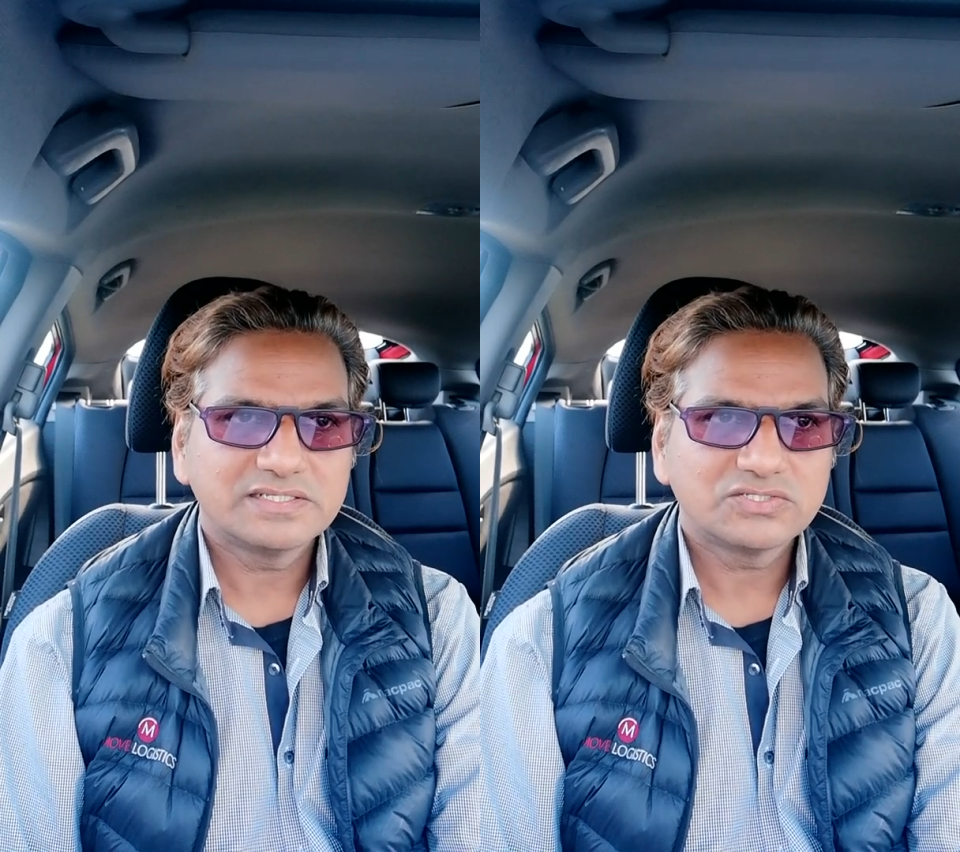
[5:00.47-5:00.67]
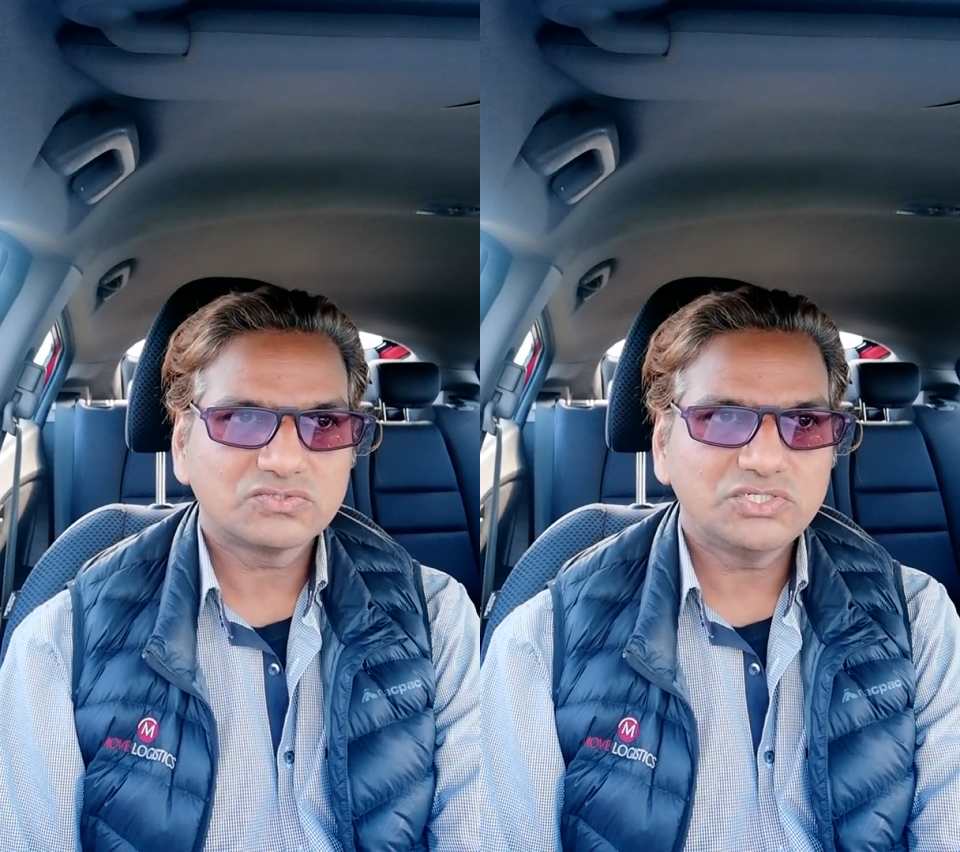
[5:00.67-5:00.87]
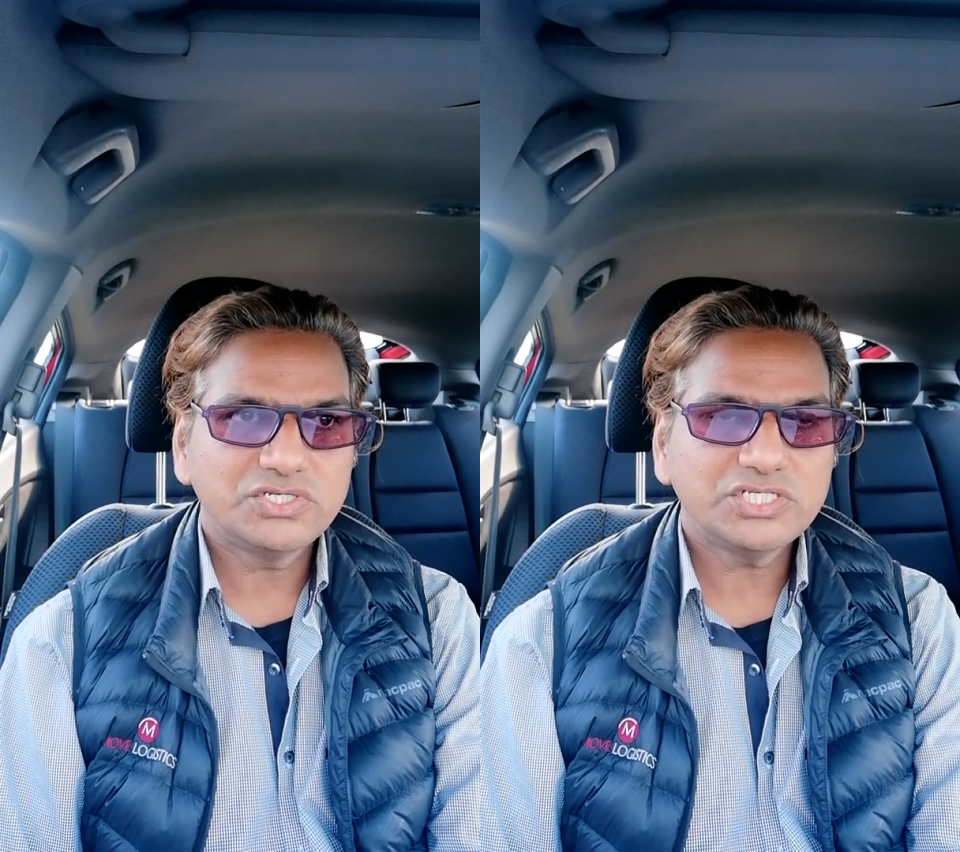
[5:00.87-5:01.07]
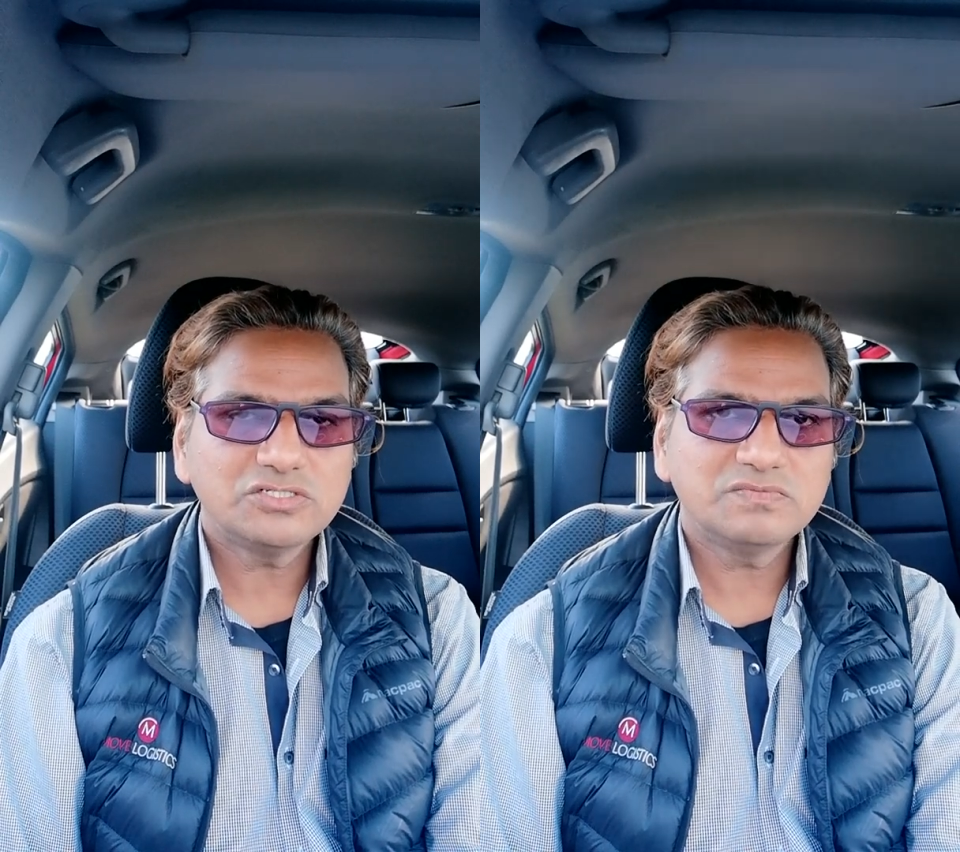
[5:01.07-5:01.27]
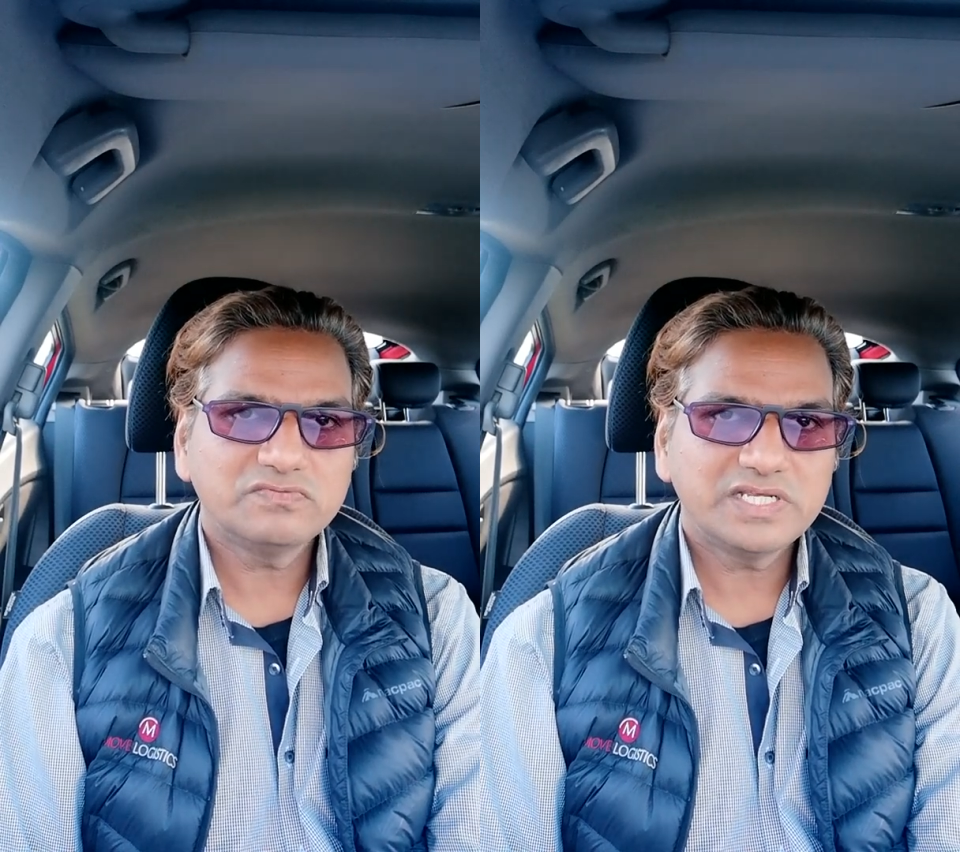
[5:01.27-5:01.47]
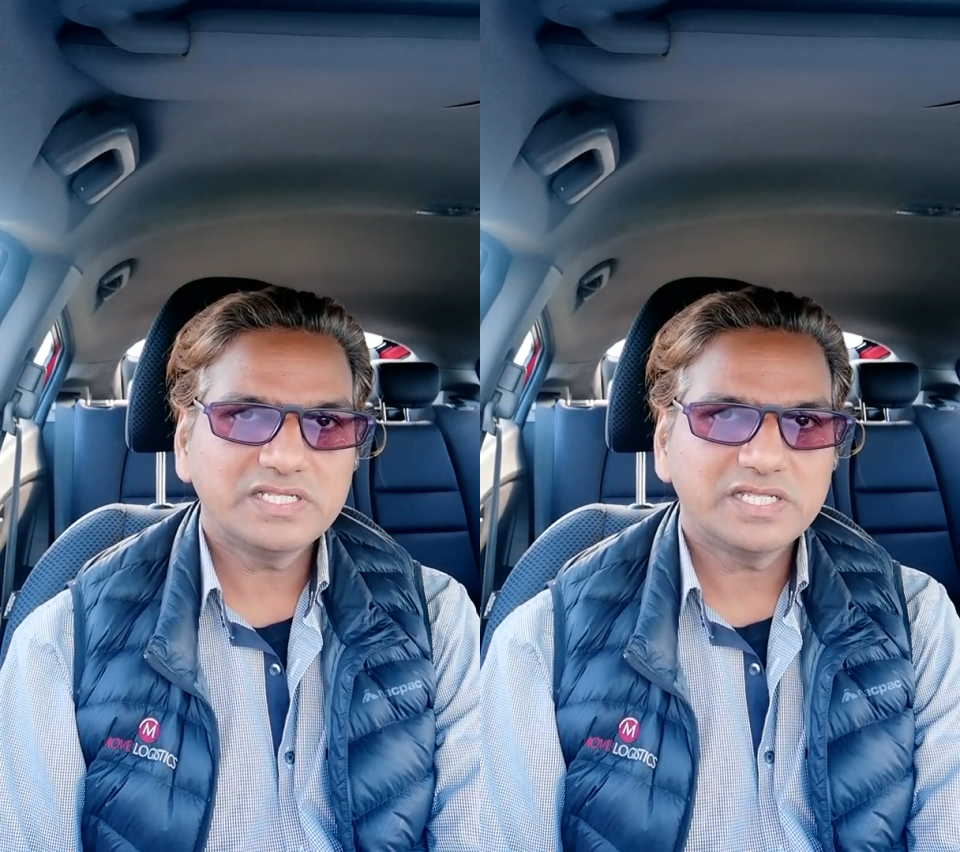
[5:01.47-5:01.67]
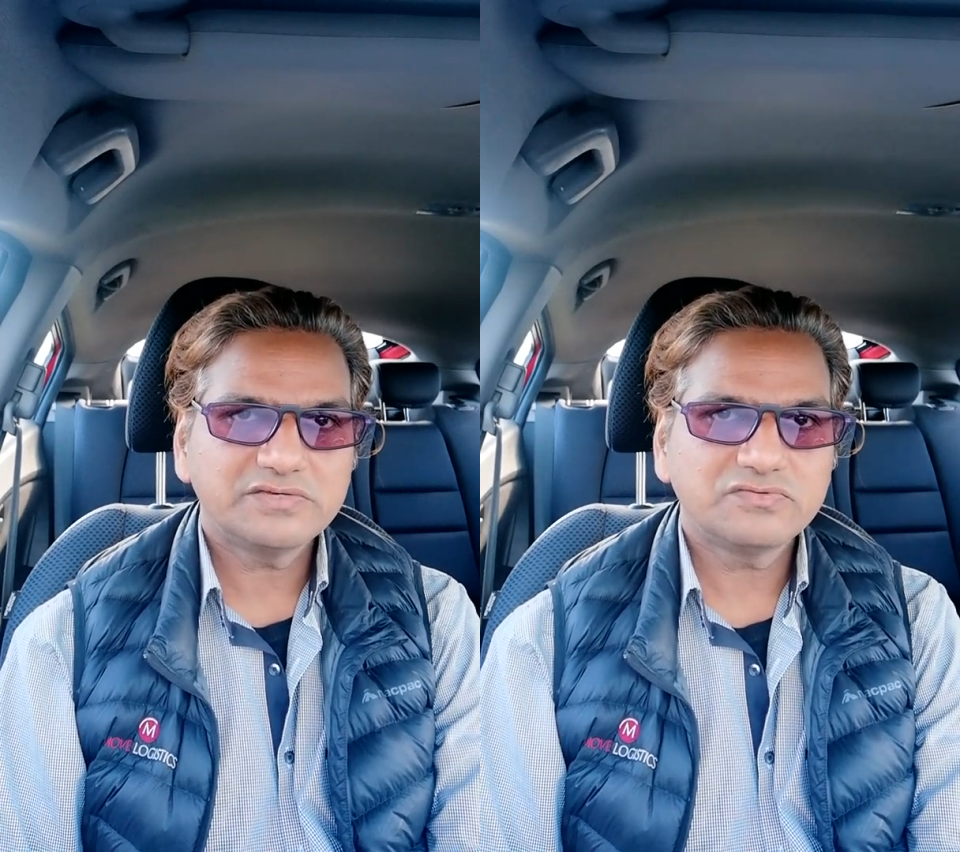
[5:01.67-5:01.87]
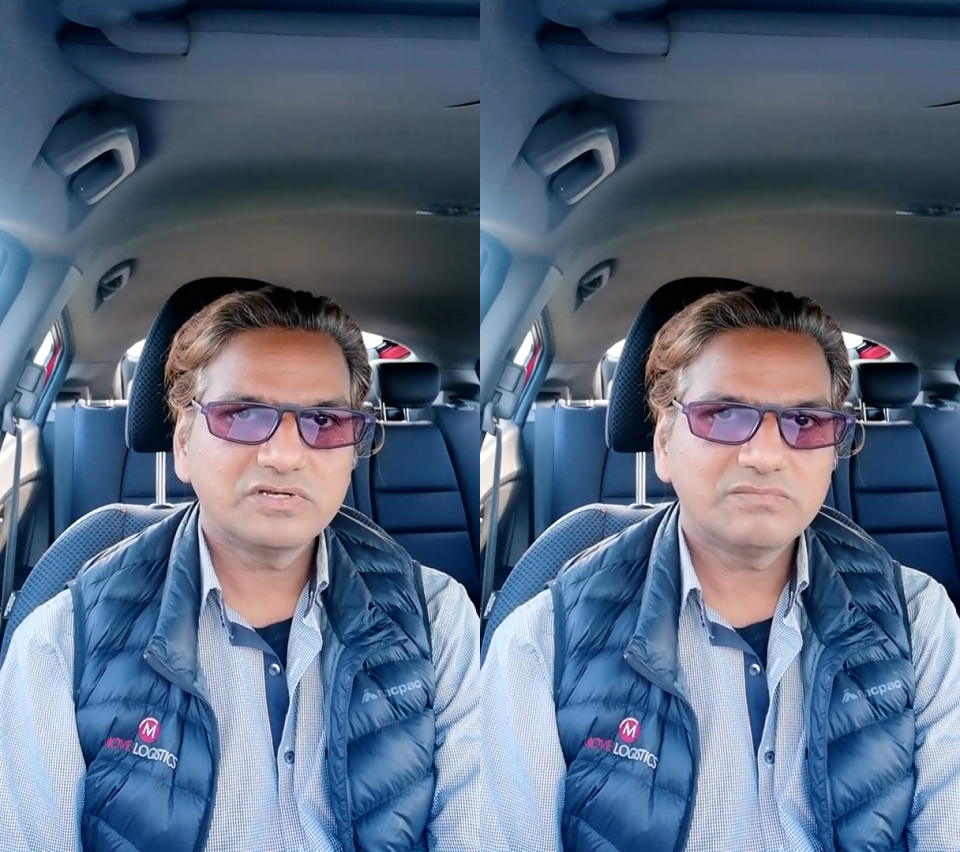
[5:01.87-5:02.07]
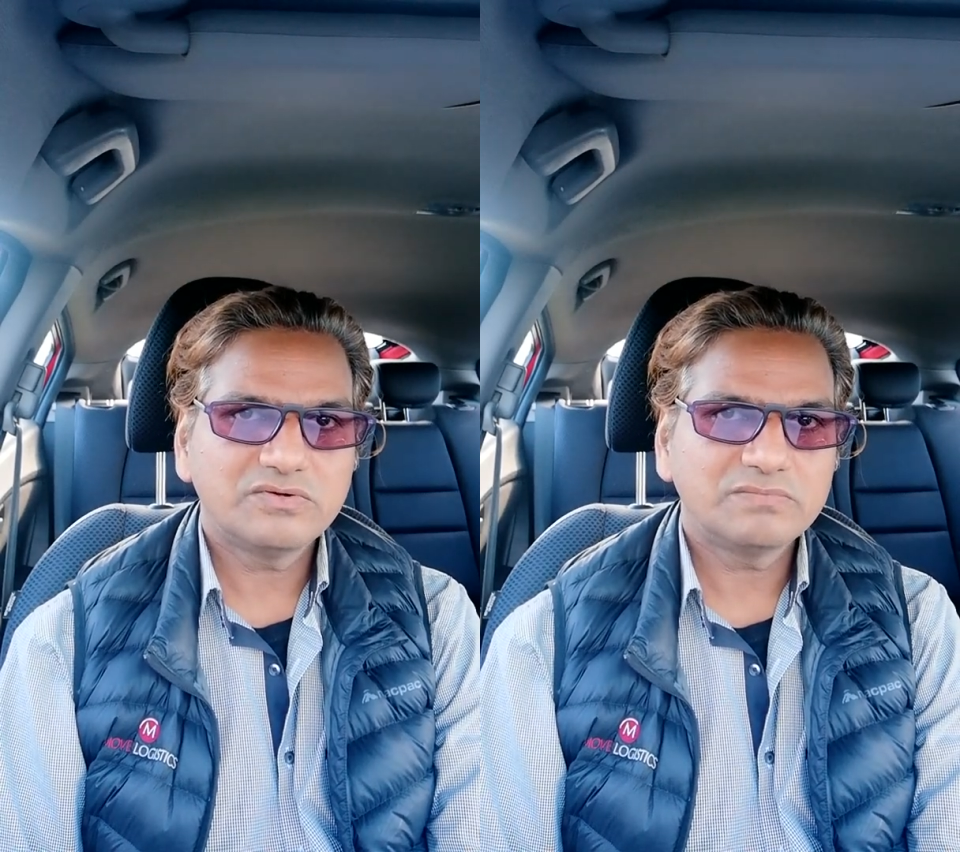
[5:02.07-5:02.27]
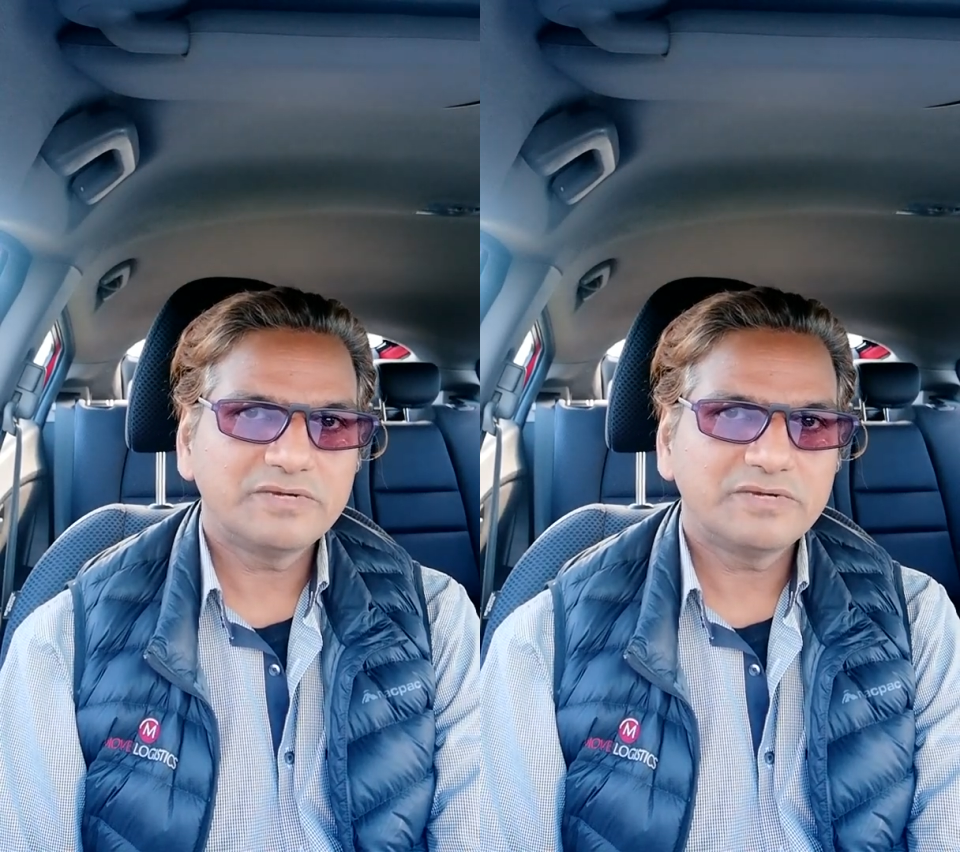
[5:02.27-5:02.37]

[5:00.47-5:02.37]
So you need to be very careful about